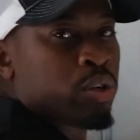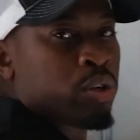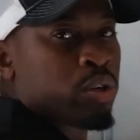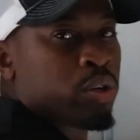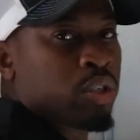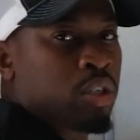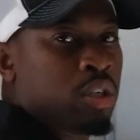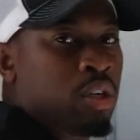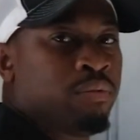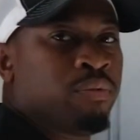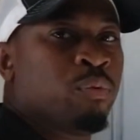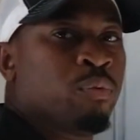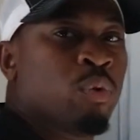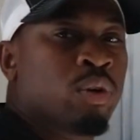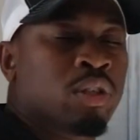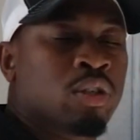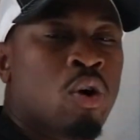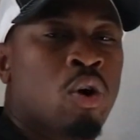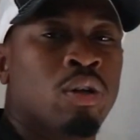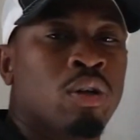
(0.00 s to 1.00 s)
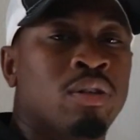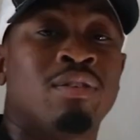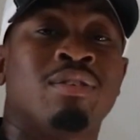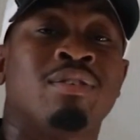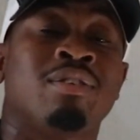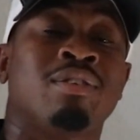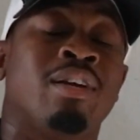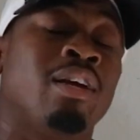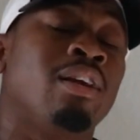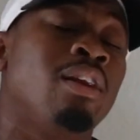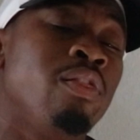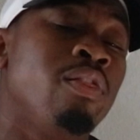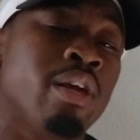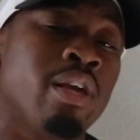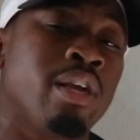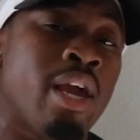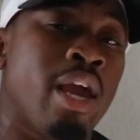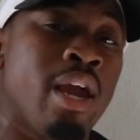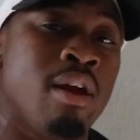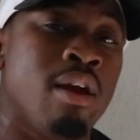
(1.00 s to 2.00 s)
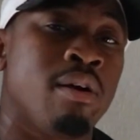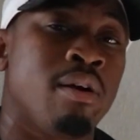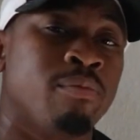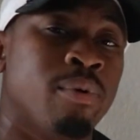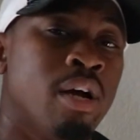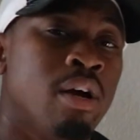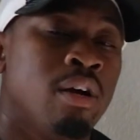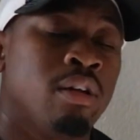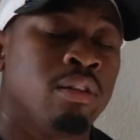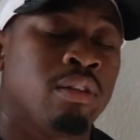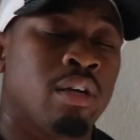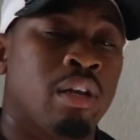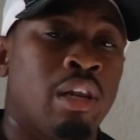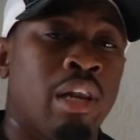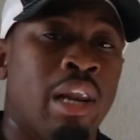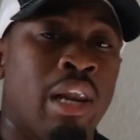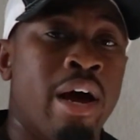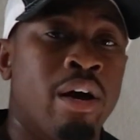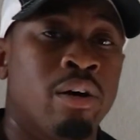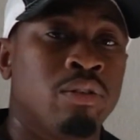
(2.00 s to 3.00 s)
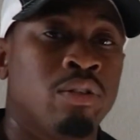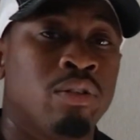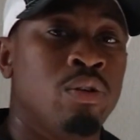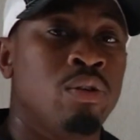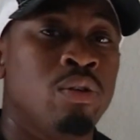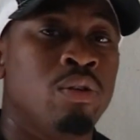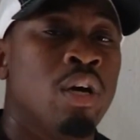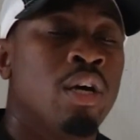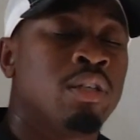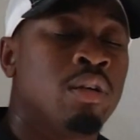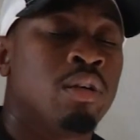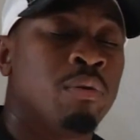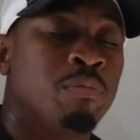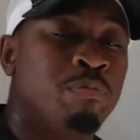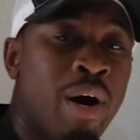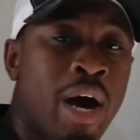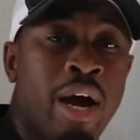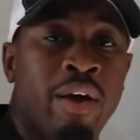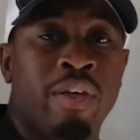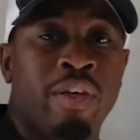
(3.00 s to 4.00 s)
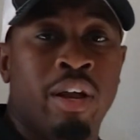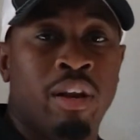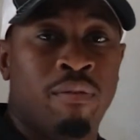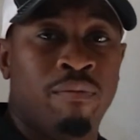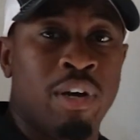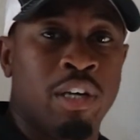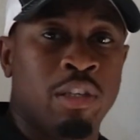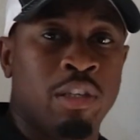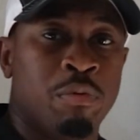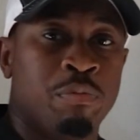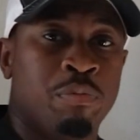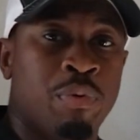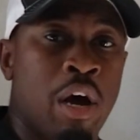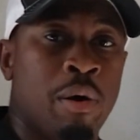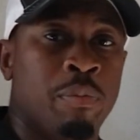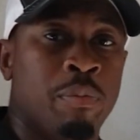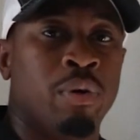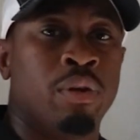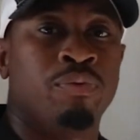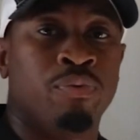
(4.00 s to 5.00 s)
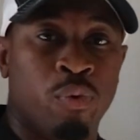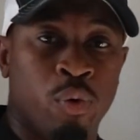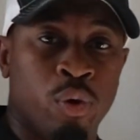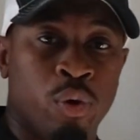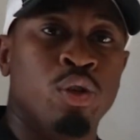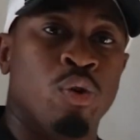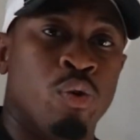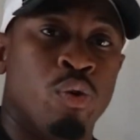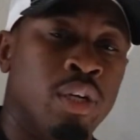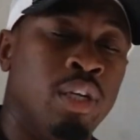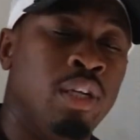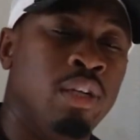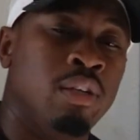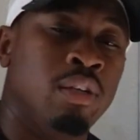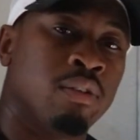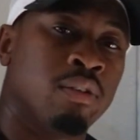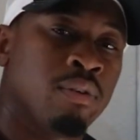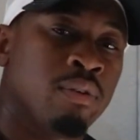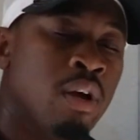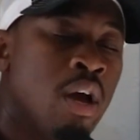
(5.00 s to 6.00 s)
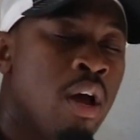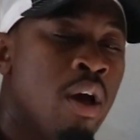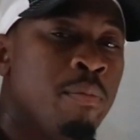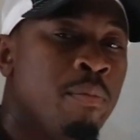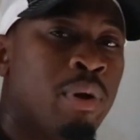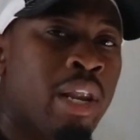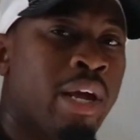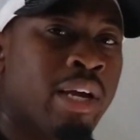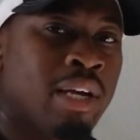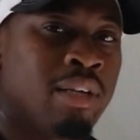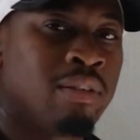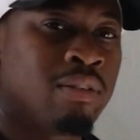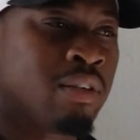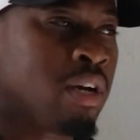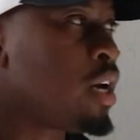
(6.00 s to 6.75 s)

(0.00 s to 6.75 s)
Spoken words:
portion of what's called skin in the game that allows you to buy that investment property for your needs. But like I